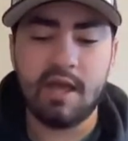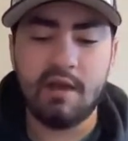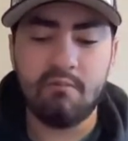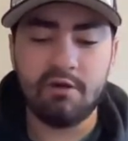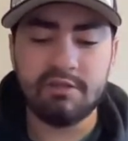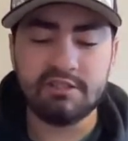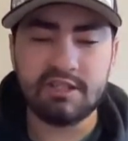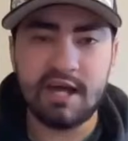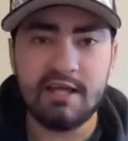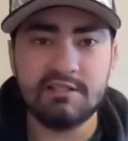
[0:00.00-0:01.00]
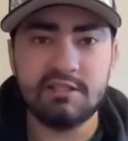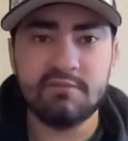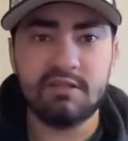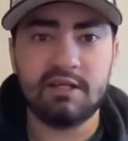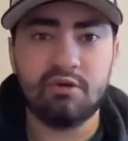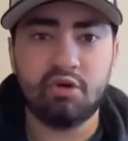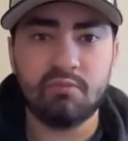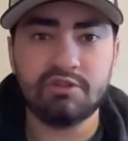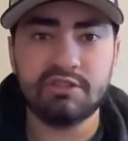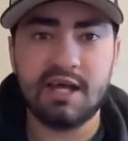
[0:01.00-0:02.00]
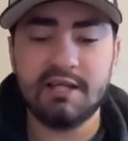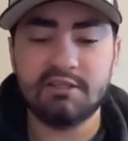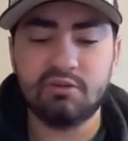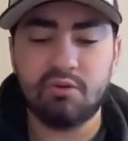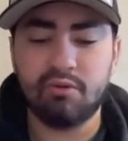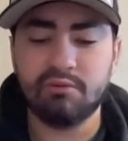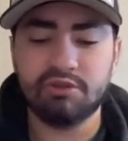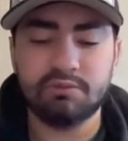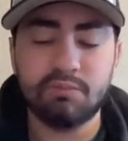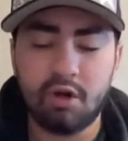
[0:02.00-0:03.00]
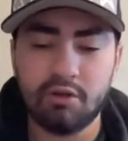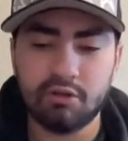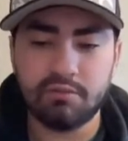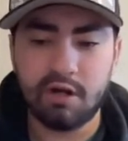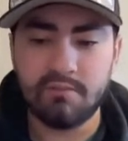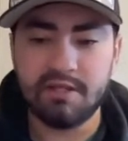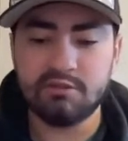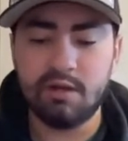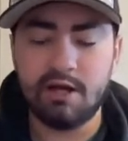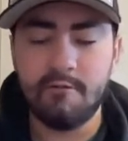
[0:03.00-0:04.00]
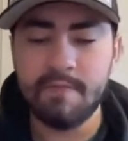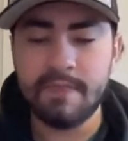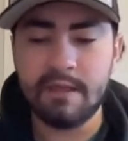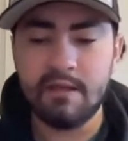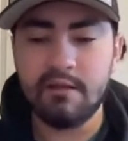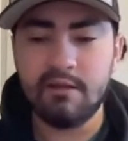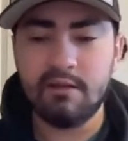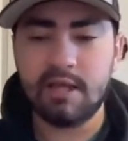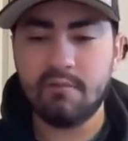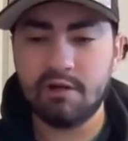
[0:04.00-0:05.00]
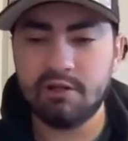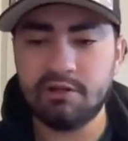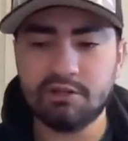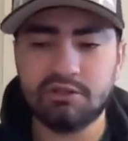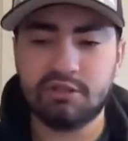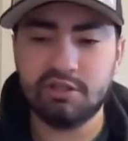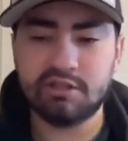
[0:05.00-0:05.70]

and while this guy is gonna be like normal sized or smaller probably as well, that wouldn't look too good.